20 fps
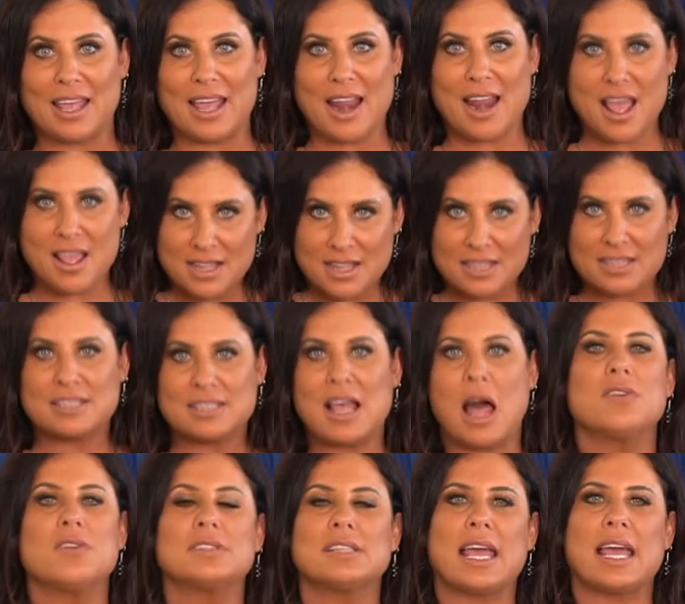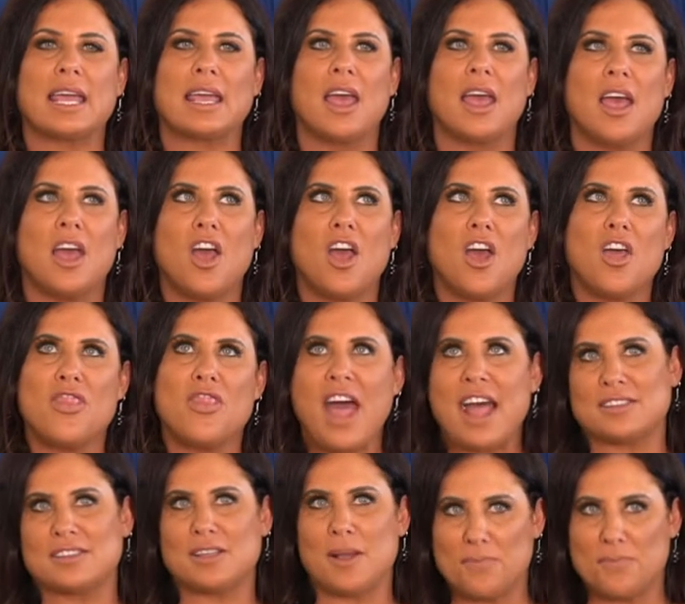And I, it sounds like
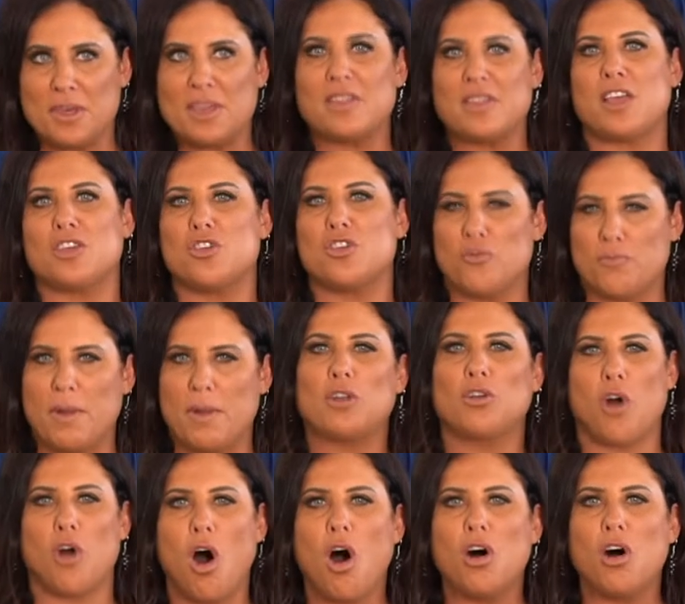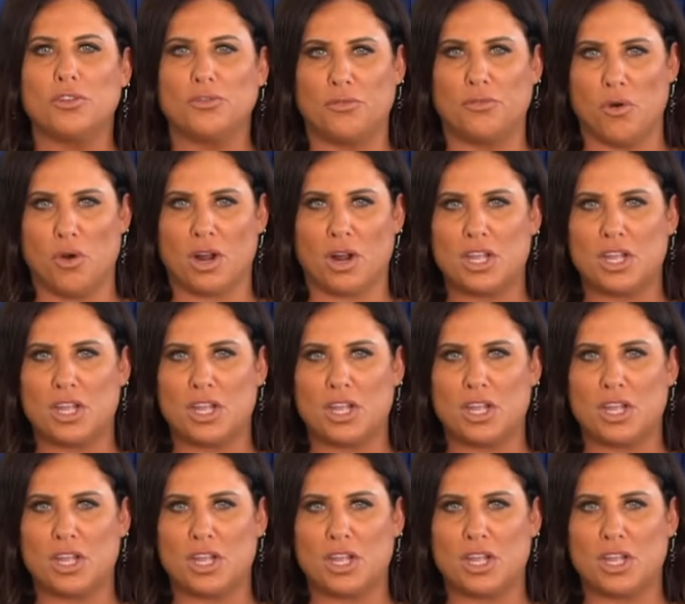that's something that you've been called for.